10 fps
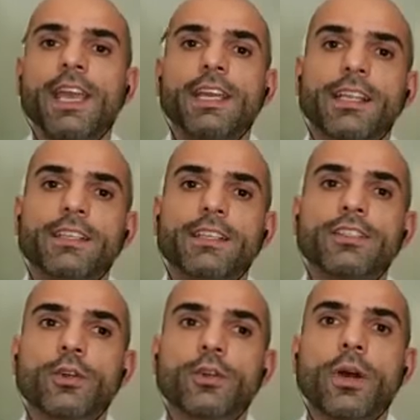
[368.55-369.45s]
It
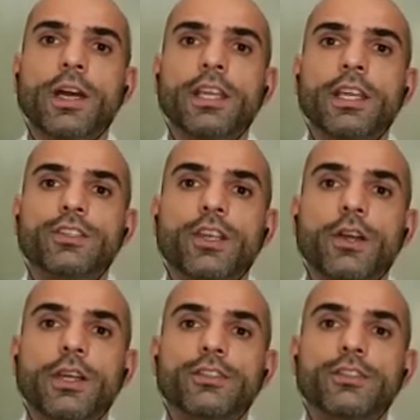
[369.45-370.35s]
doesn't require you to
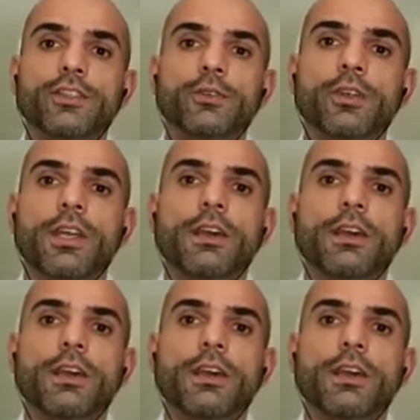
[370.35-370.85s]
go into